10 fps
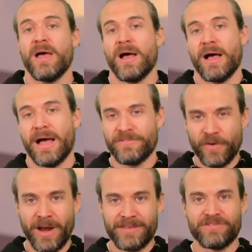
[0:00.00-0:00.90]
As
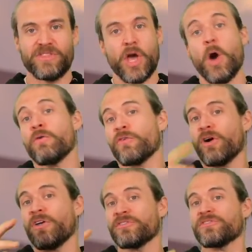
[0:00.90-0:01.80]
far as the
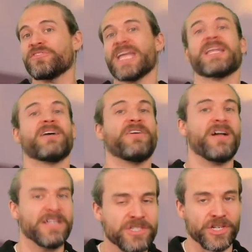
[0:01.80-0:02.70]
overall state of
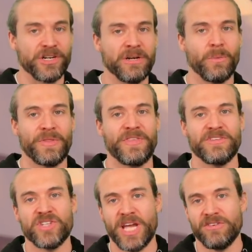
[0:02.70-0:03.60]
Hunter with
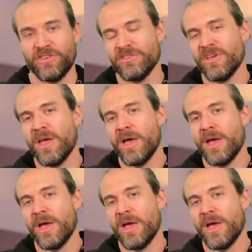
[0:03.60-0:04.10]
these changes,